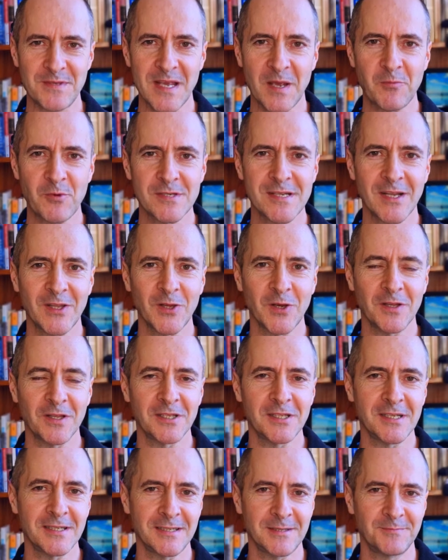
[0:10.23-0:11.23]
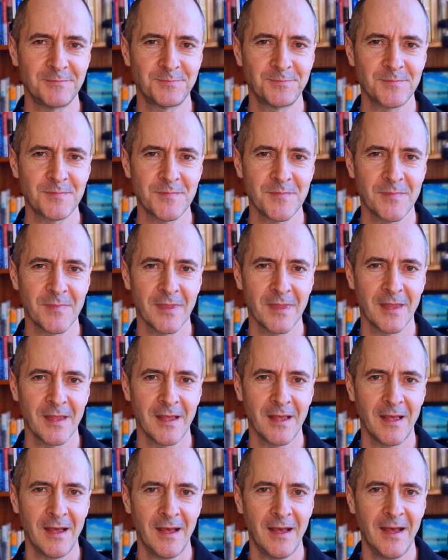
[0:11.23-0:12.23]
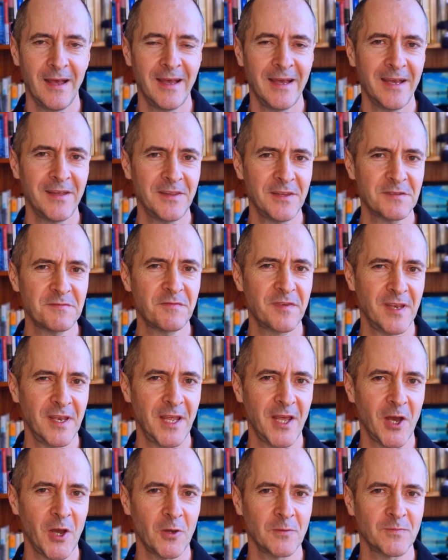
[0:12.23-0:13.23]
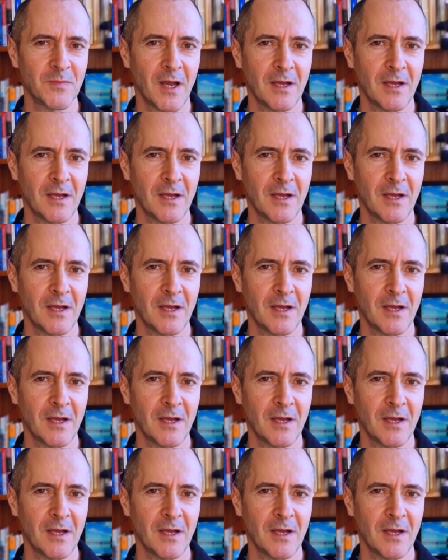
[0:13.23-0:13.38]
Zebra Technologies. In this video,